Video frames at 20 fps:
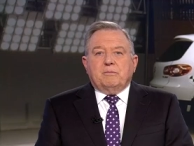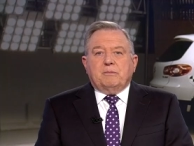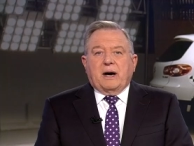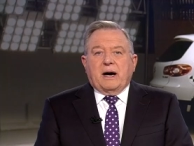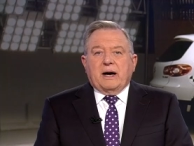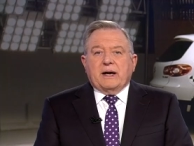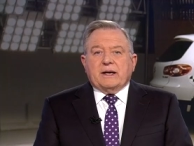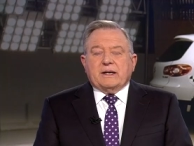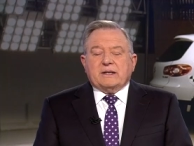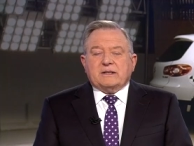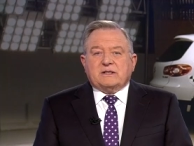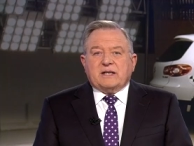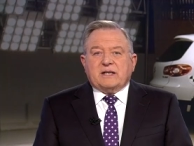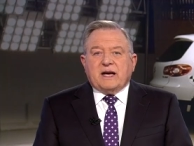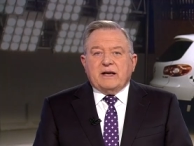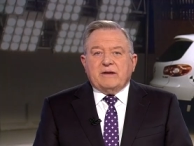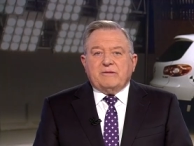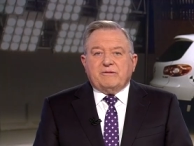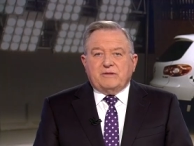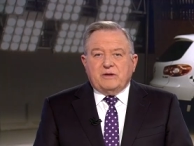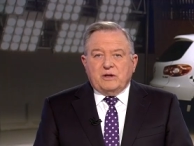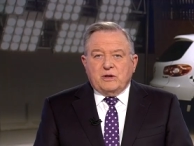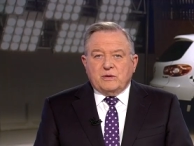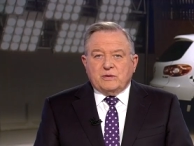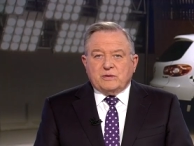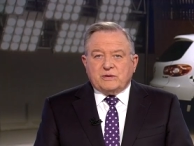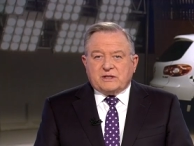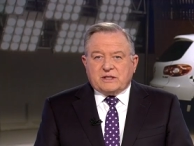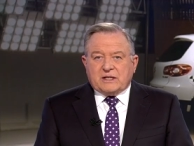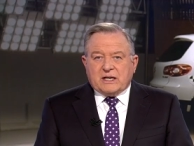Buying a safe
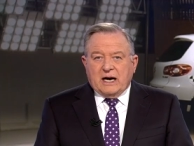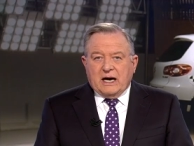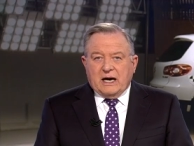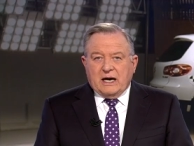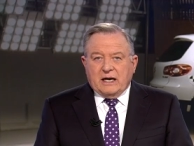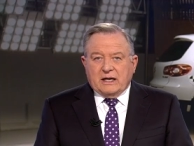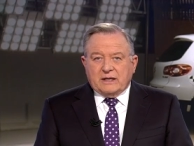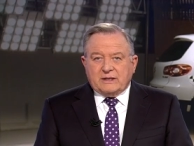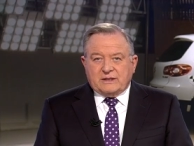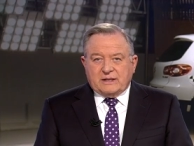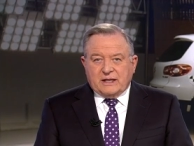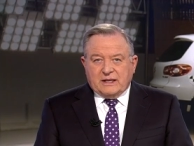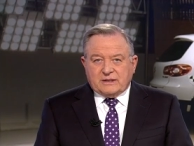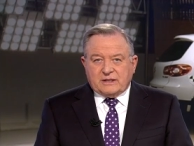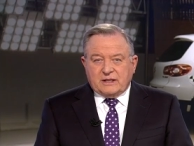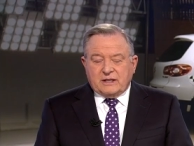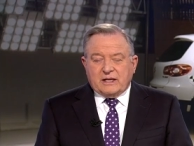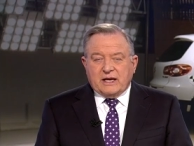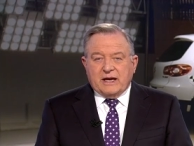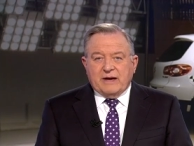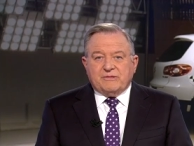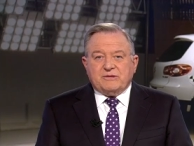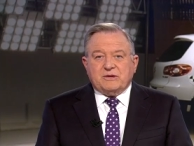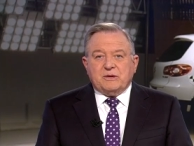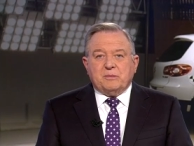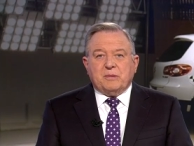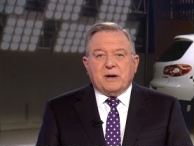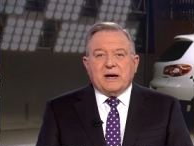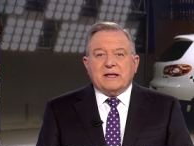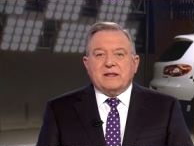used car doesn't have
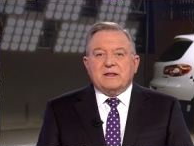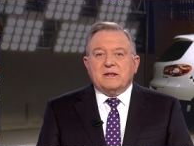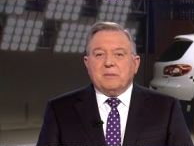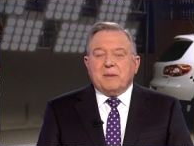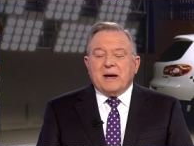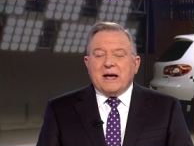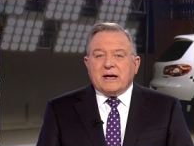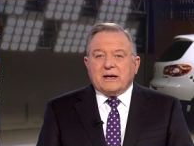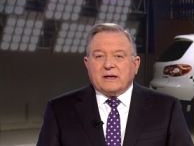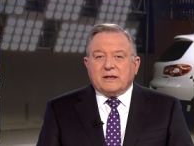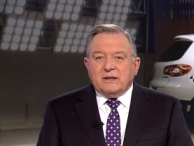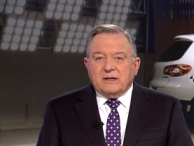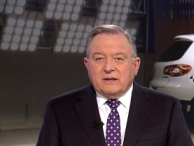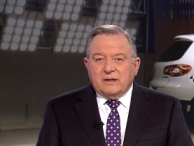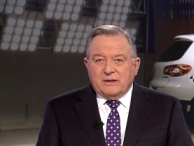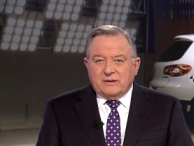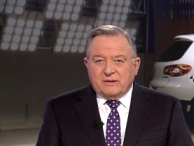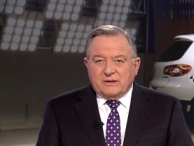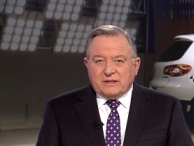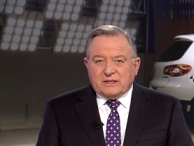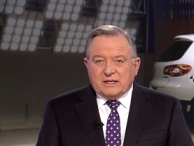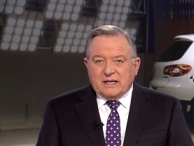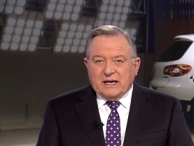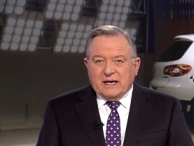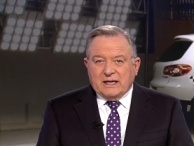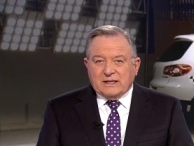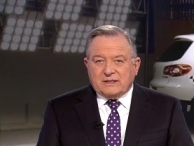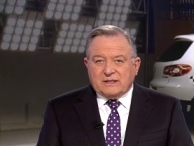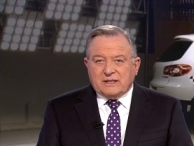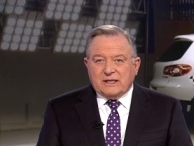to break the bank. The
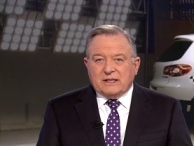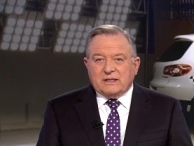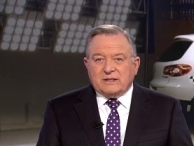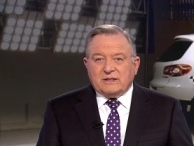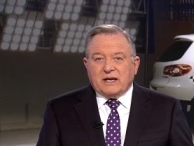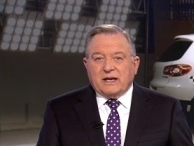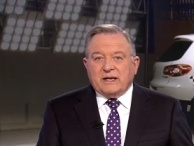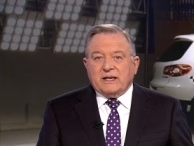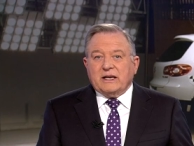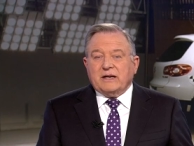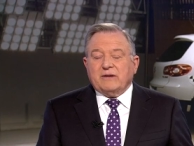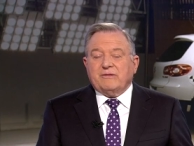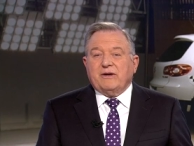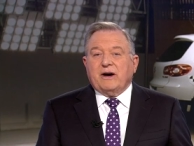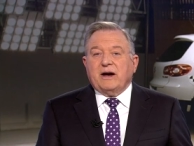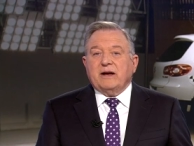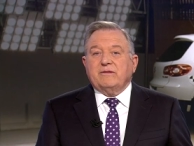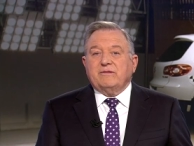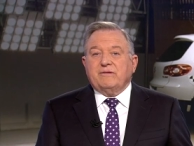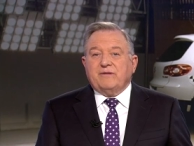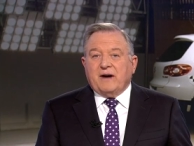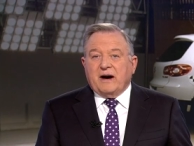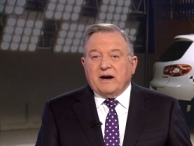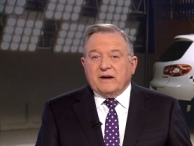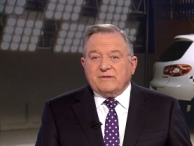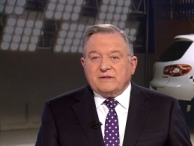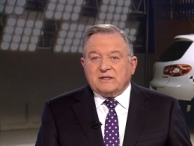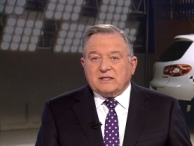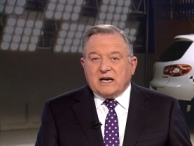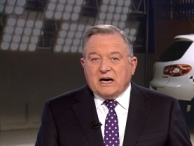TAC has identified
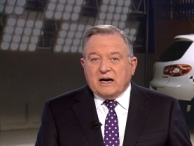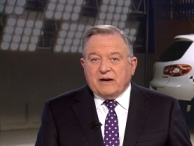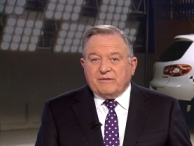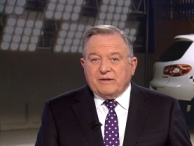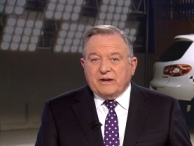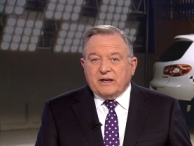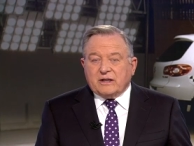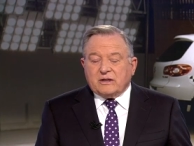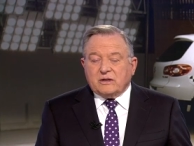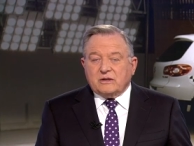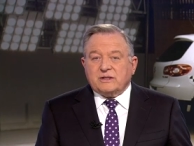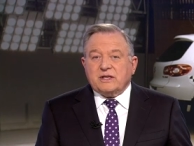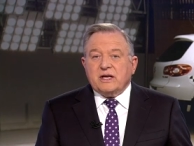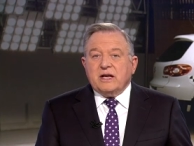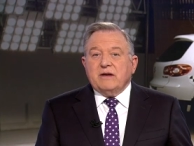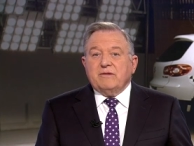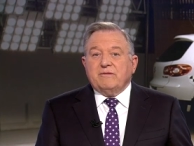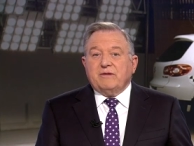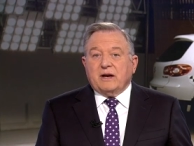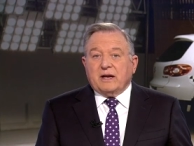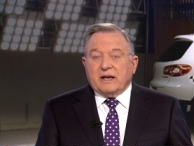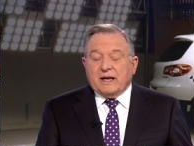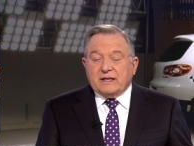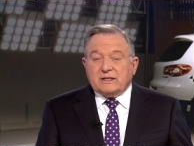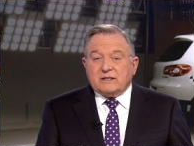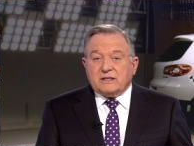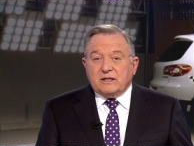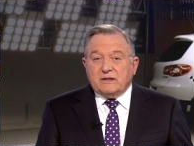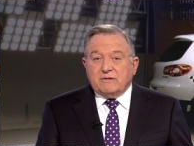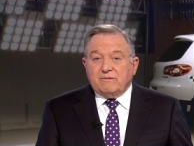five-star vehicles for
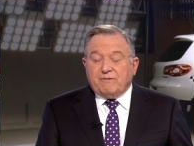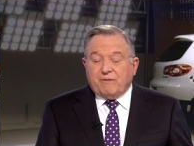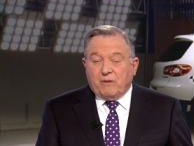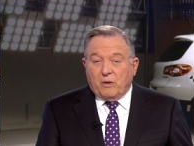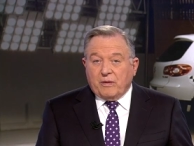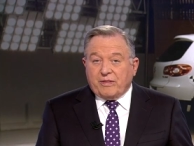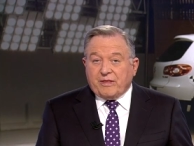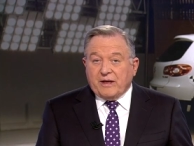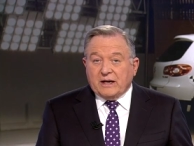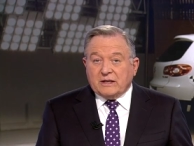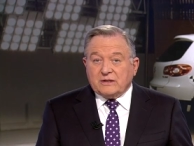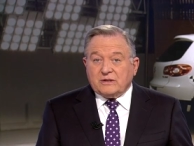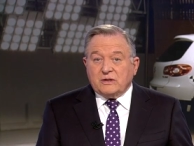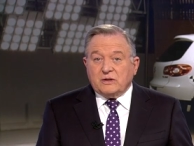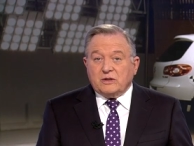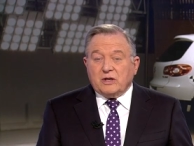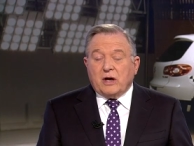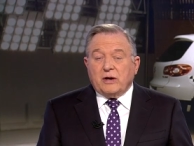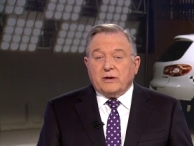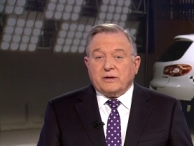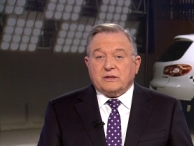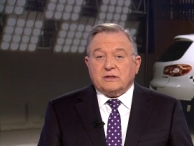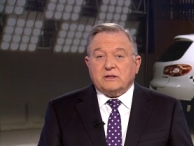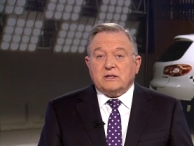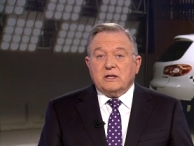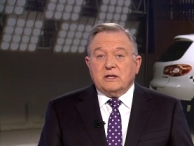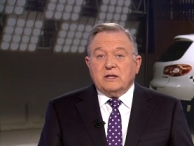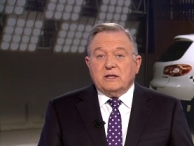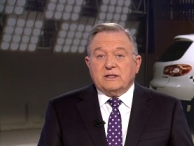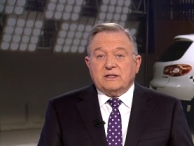less than
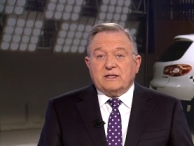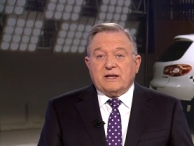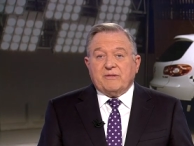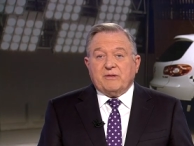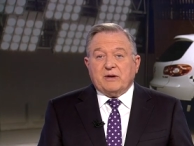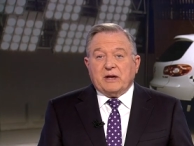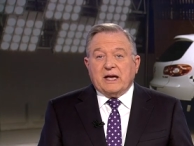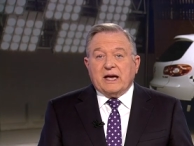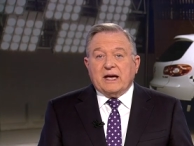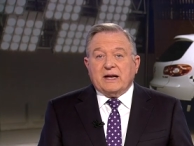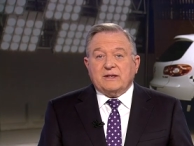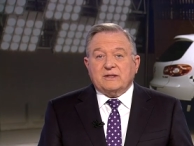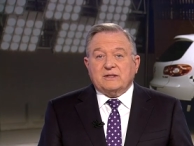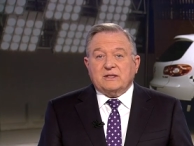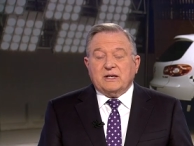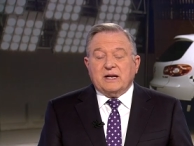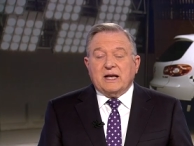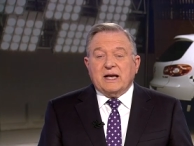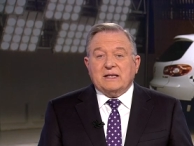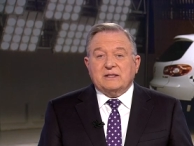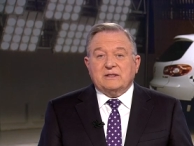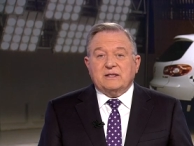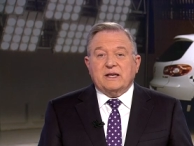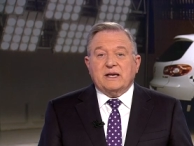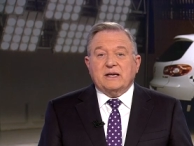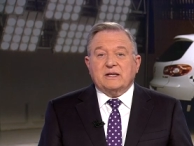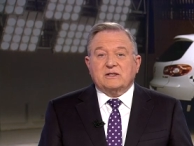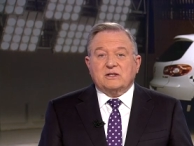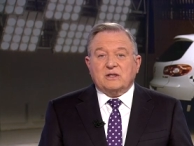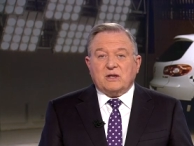$4,000. Stephanie Anderson has
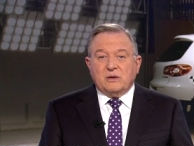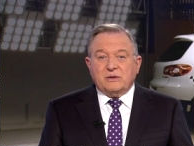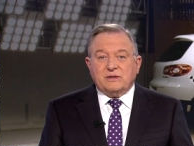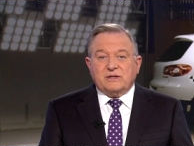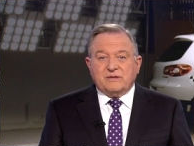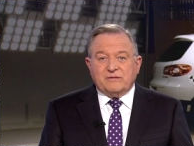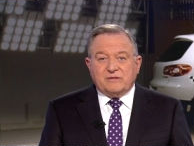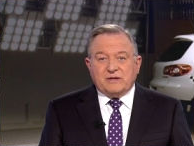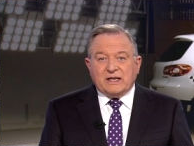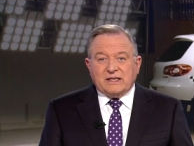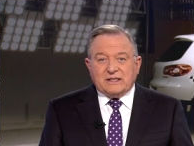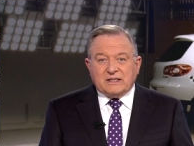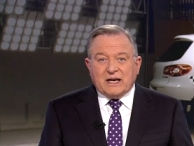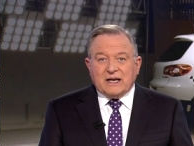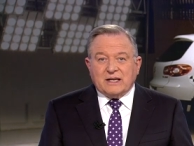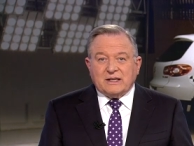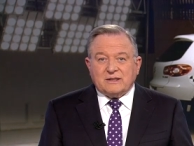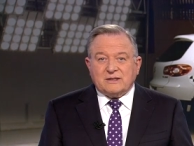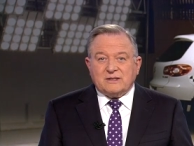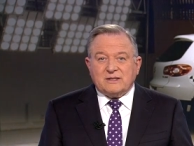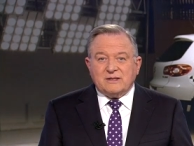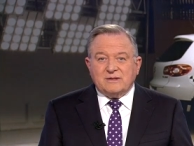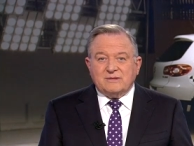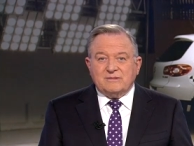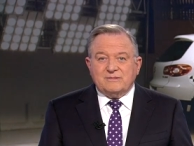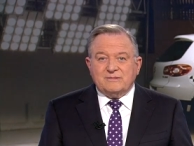the exclusive details.